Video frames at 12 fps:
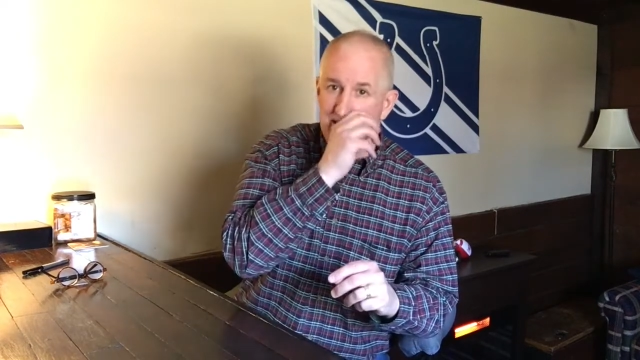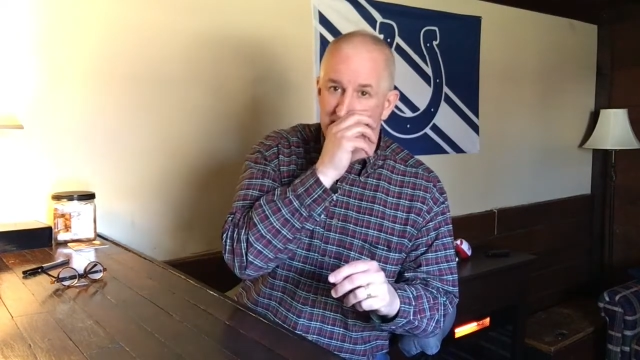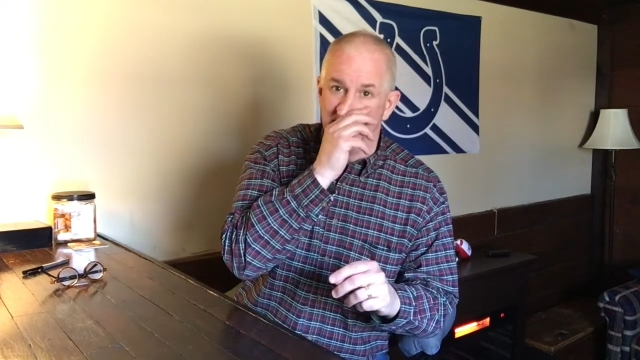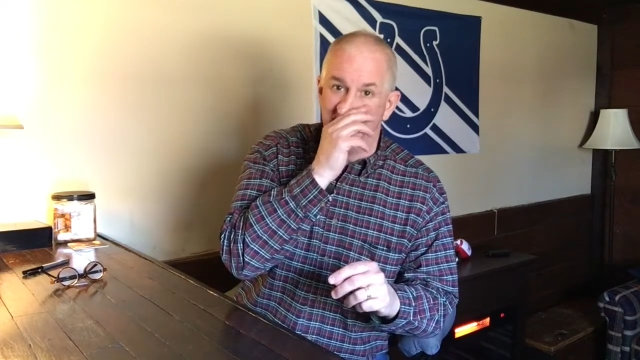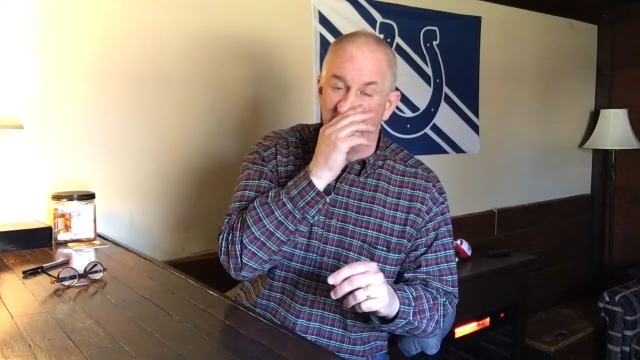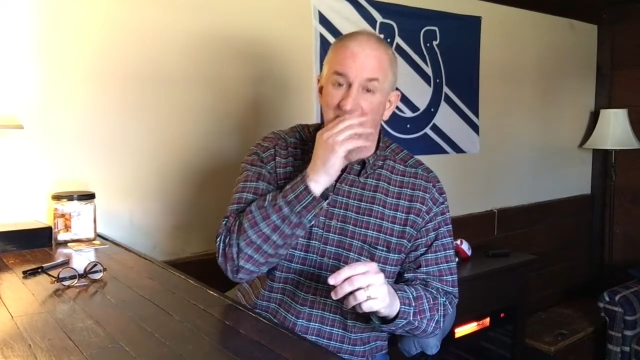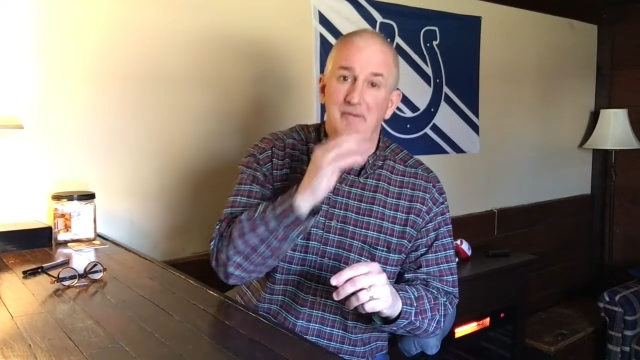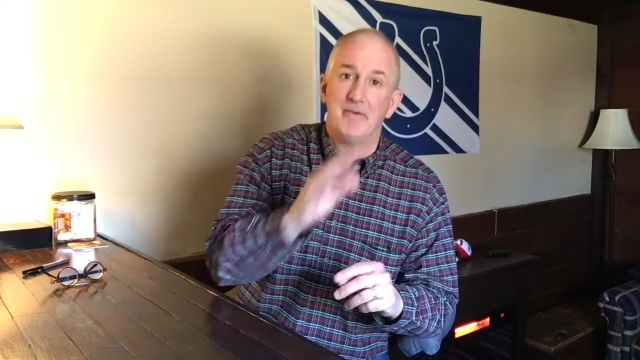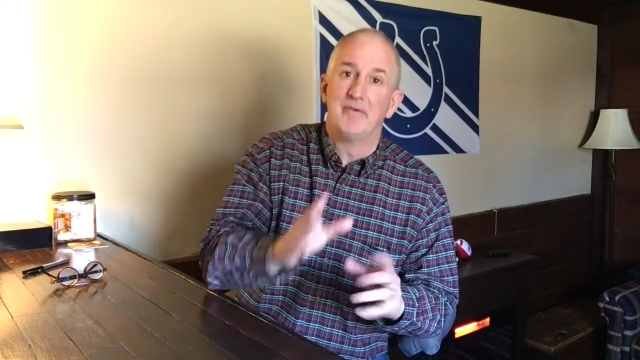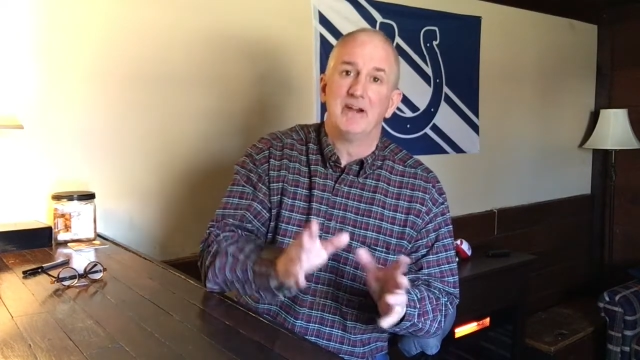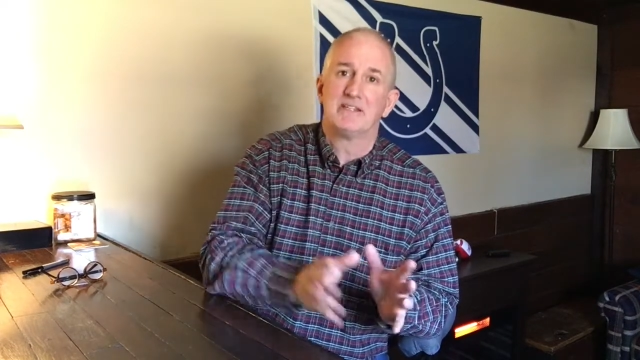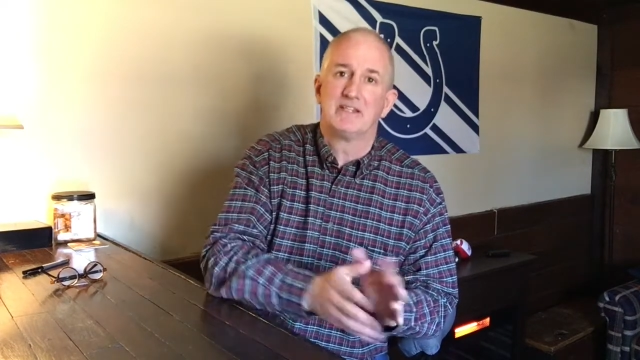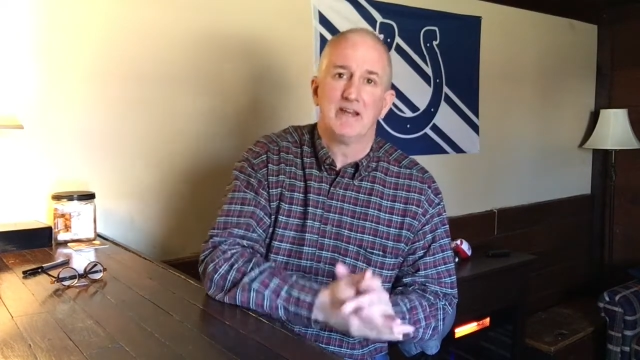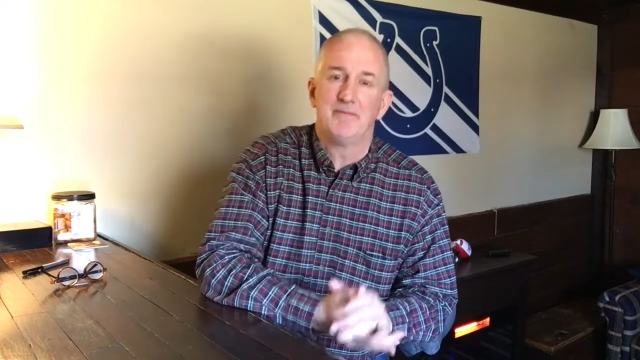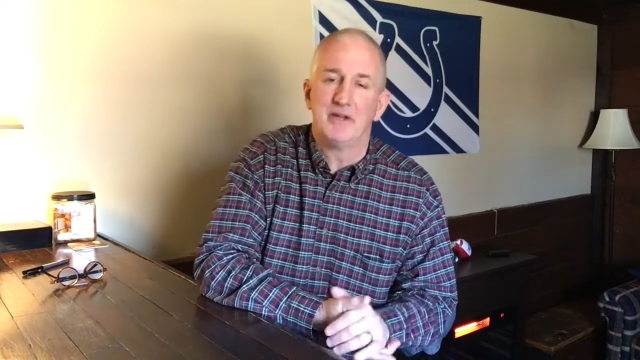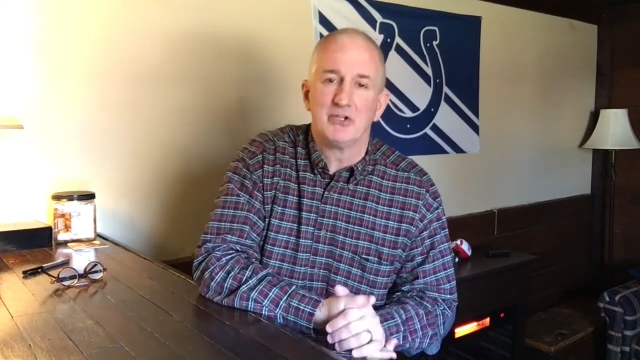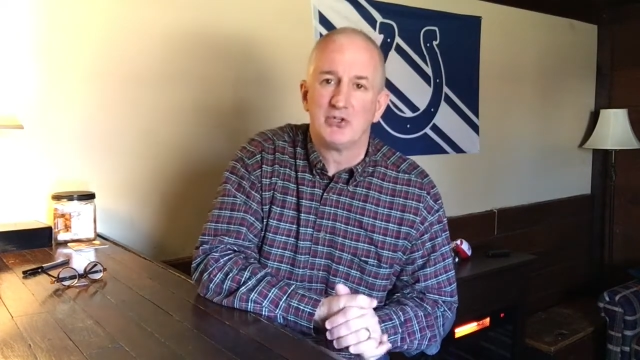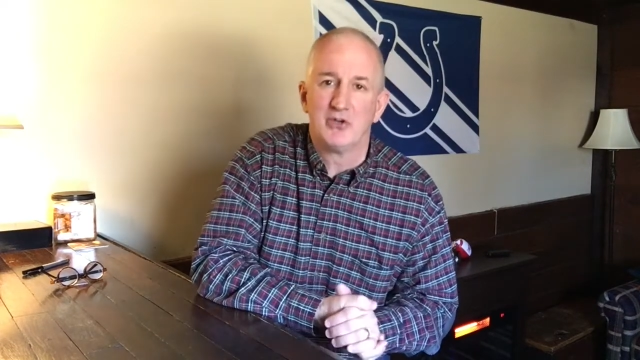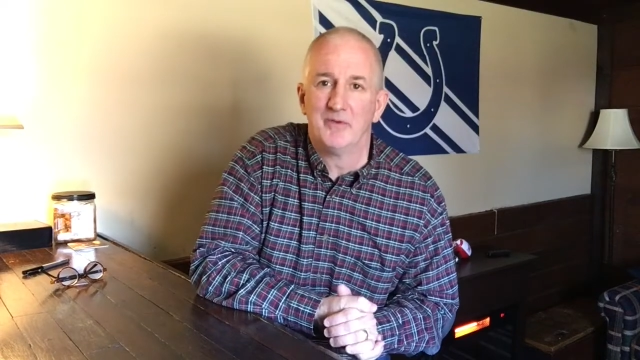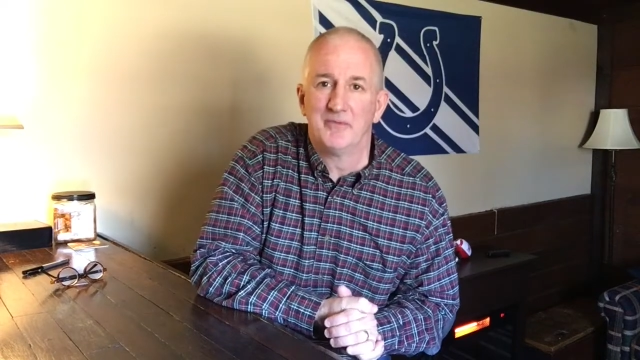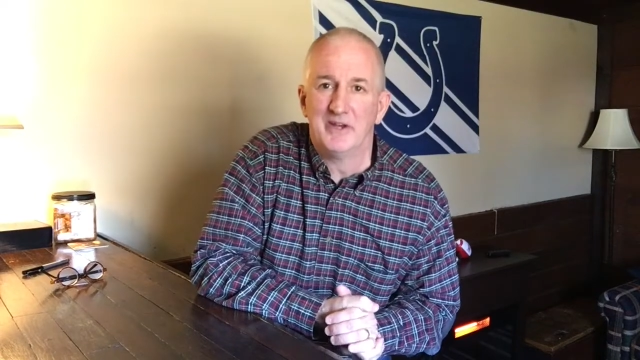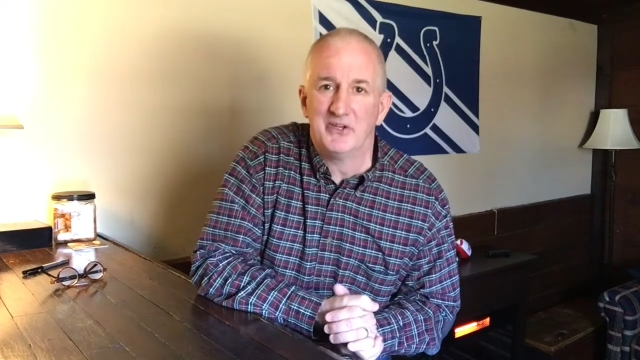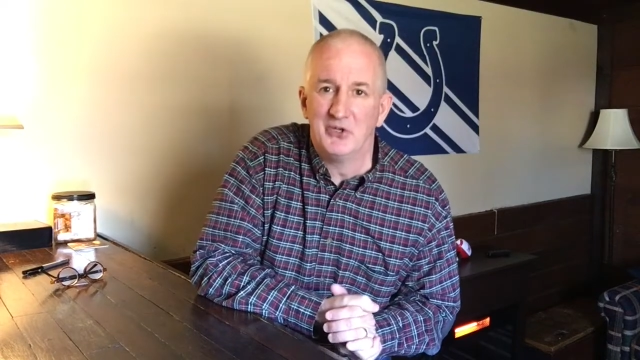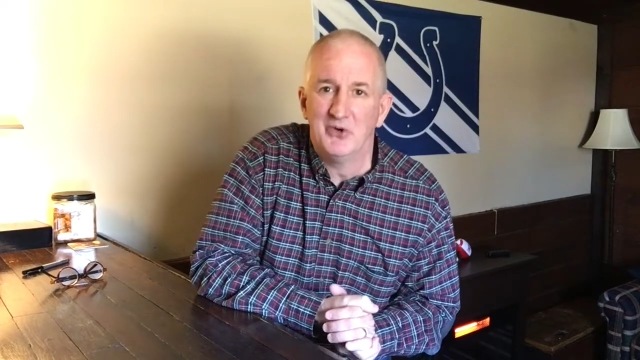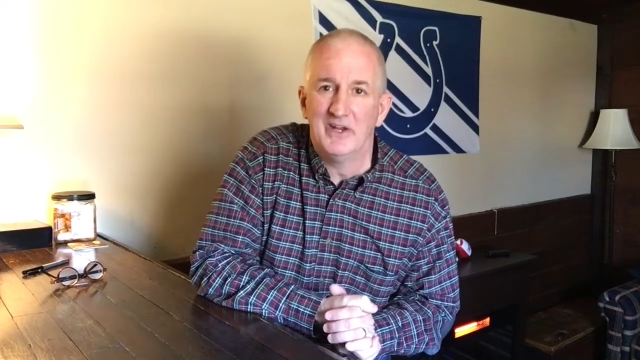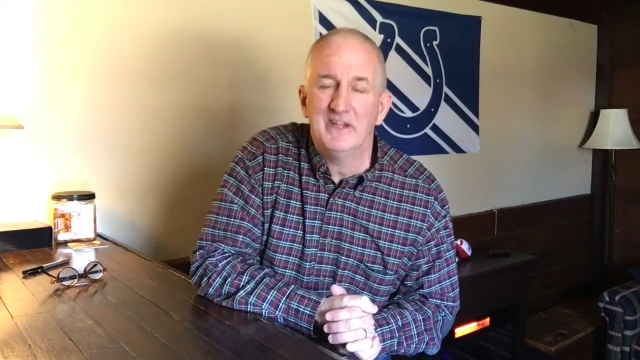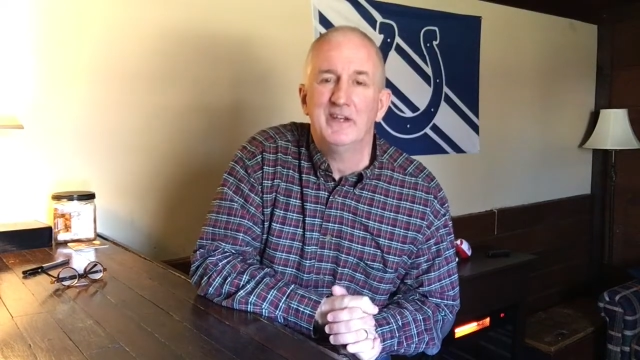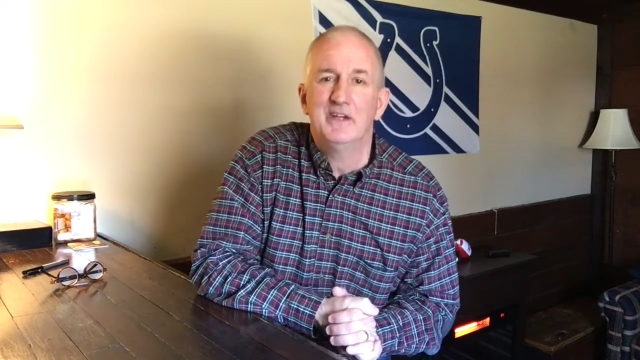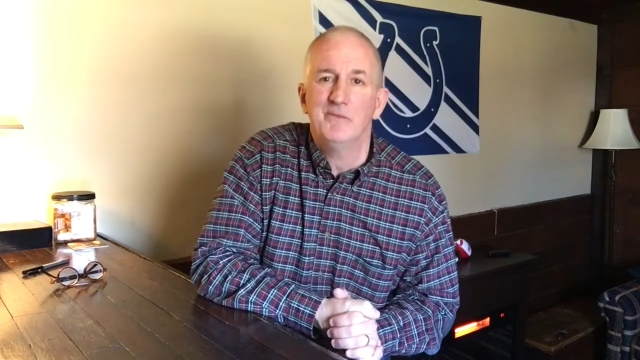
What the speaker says: you might remember I said, I'm not sure I'm going to do it.